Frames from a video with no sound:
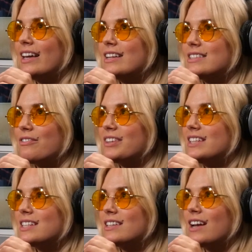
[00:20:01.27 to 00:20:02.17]
and it
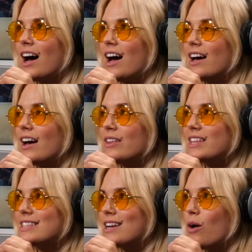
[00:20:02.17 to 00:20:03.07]
definitely did not.
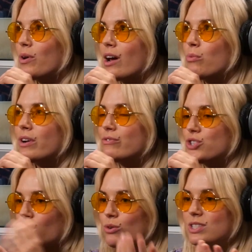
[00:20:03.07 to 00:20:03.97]
That's not what I would have
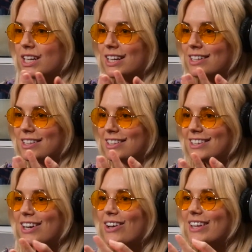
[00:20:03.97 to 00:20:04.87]
chosen.
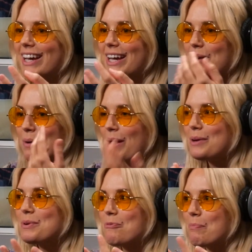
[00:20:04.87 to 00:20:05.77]
Mm. You know, like I probably
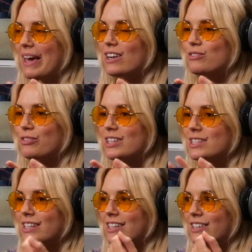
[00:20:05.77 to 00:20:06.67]
would have picked for it
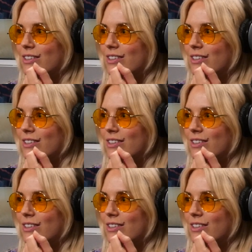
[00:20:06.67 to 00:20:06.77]
to